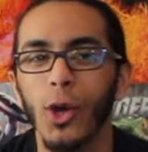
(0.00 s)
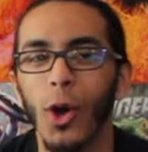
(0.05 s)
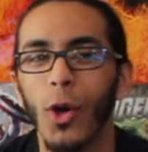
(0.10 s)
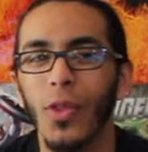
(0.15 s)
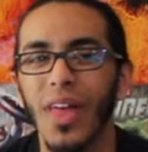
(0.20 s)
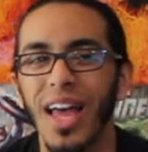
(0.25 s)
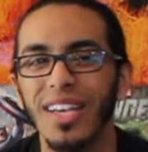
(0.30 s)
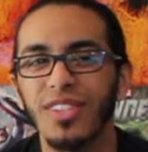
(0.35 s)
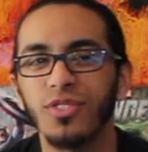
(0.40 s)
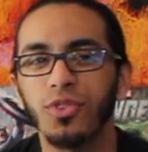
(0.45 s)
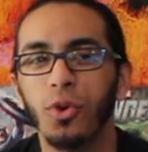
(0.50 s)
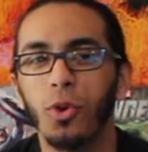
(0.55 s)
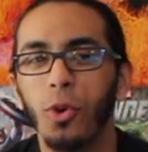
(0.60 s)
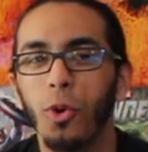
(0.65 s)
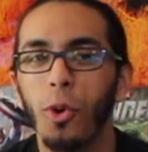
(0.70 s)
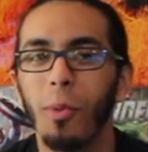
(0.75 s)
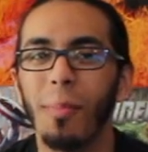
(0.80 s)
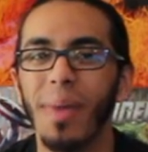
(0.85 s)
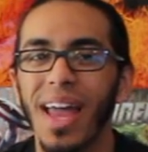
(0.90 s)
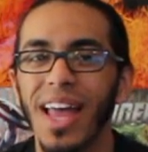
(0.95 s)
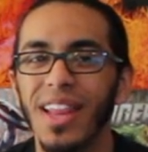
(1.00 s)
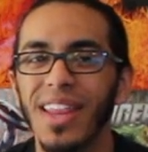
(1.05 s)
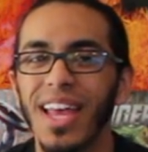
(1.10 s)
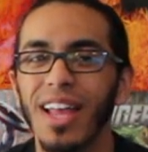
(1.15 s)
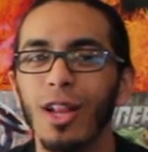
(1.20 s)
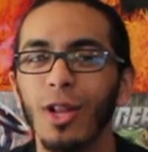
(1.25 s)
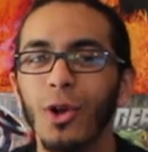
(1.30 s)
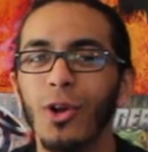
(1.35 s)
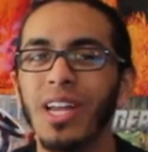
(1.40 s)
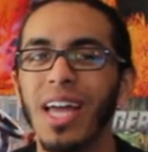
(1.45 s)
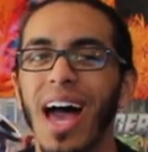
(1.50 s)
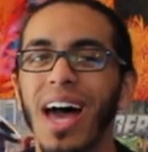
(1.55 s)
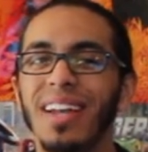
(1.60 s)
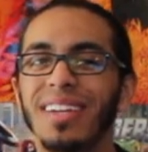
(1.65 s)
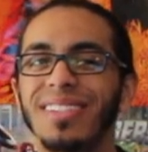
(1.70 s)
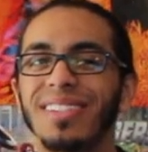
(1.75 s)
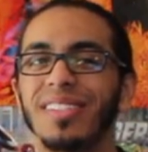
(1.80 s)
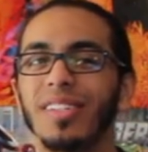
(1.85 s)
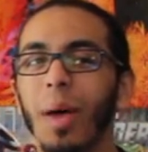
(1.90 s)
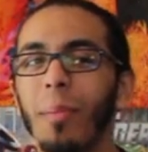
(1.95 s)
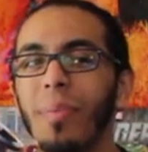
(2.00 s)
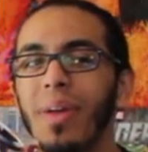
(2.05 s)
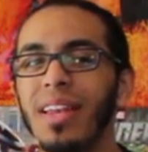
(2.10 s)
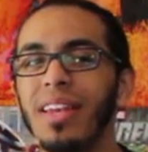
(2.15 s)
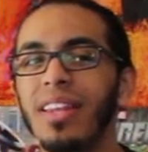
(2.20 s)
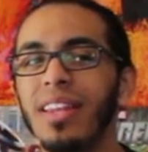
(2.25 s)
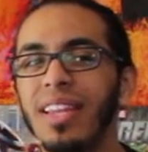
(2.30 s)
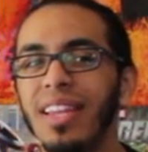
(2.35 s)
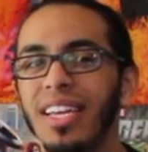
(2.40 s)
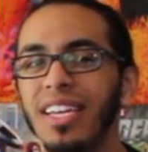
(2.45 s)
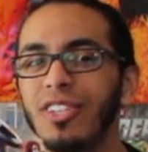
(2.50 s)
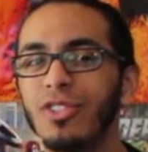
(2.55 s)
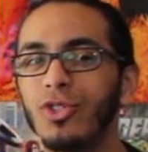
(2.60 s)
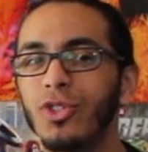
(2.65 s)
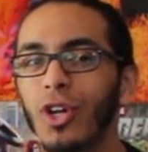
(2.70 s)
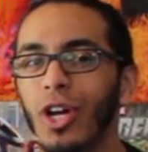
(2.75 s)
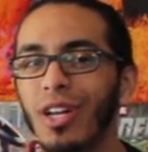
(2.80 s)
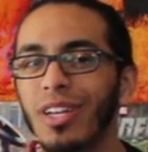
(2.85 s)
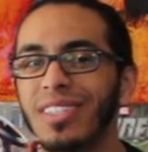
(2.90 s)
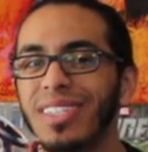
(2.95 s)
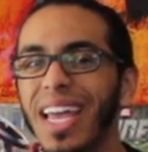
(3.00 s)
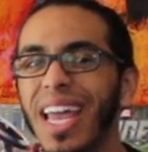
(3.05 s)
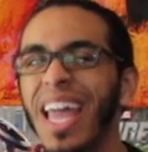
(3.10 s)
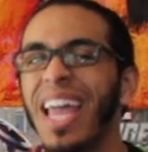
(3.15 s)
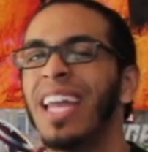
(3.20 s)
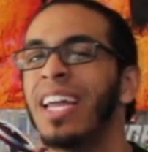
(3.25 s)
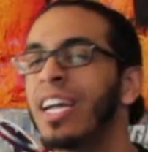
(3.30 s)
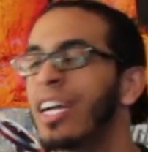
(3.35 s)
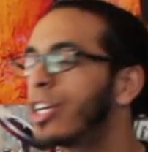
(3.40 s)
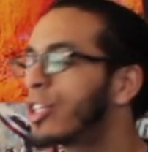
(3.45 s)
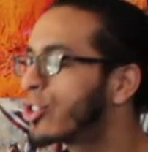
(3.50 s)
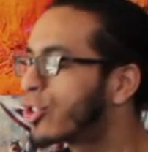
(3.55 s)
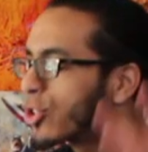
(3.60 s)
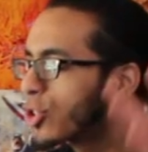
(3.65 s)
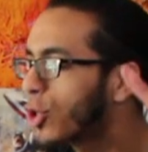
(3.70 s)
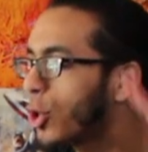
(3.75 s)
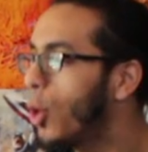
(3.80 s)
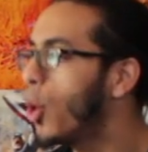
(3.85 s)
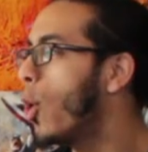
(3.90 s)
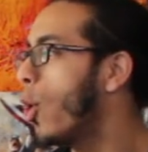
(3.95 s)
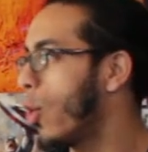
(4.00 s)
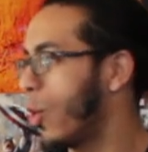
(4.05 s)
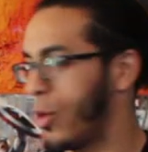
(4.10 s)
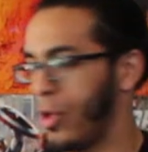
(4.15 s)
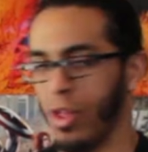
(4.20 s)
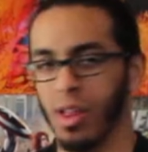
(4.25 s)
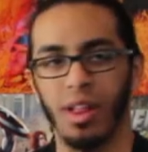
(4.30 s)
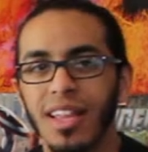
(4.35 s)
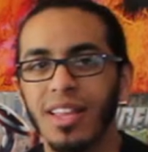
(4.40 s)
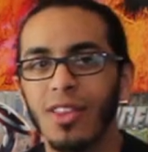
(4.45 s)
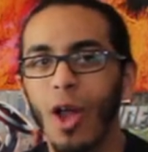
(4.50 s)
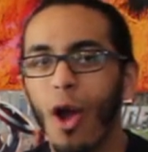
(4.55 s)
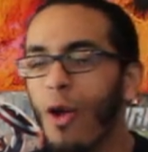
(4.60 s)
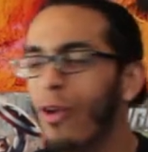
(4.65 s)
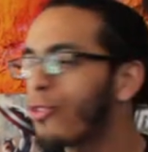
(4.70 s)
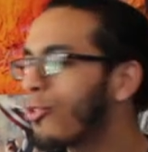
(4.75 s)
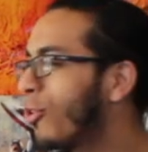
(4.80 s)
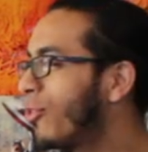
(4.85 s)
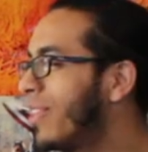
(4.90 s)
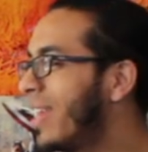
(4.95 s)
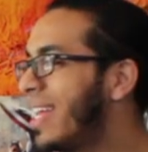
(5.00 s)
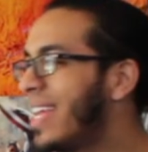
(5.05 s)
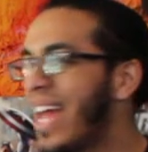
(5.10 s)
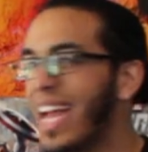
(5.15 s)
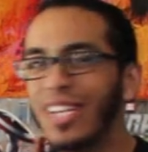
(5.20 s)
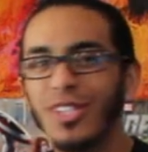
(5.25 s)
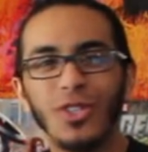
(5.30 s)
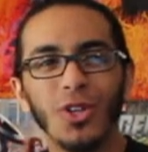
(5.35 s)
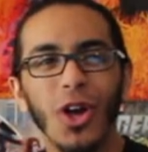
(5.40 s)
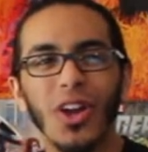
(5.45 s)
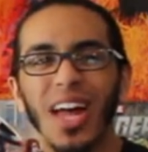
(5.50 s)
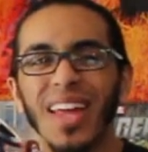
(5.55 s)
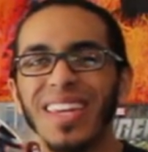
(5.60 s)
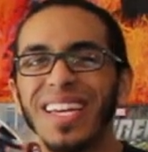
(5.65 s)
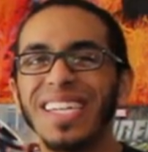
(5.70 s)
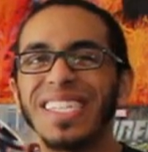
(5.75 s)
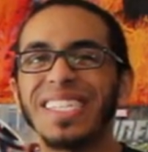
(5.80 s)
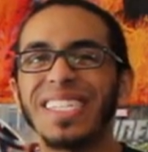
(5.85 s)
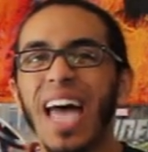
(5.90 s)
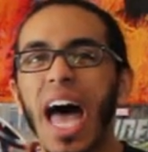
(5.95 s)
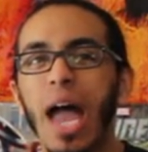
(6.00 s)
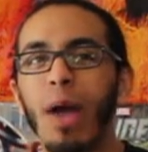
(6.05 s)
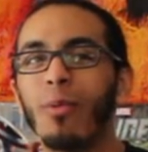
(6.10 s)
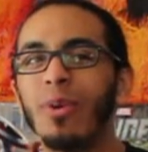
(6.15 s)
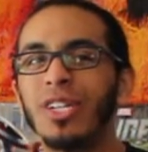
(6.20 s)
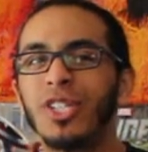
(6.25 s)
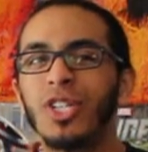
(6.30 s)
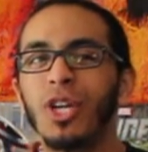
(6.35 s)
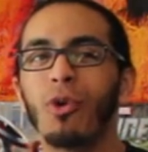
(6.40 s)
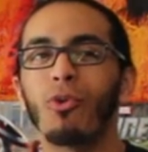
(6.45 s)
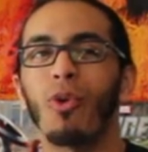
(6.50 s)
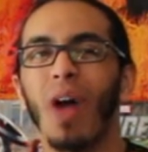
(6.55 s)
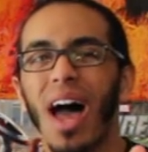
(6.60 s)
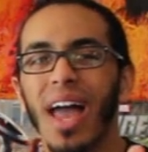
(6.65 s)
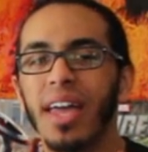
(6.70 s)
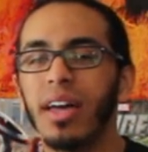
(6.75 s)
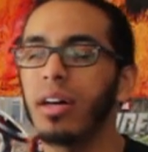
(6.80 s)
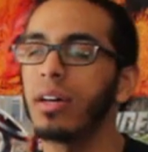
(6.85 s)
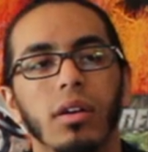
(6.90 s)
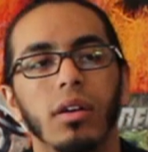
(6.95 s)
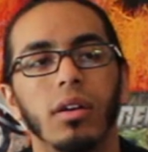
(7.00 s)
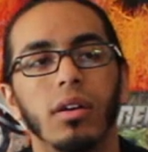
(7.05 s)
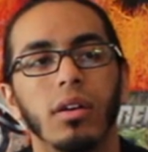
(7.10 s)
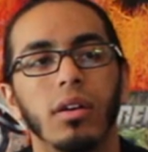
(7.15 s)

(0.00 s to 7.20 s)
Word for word: Yo, that's cool, man. They learned how to summon these Johns in school. Naruto did that John on the side with Jiraiya.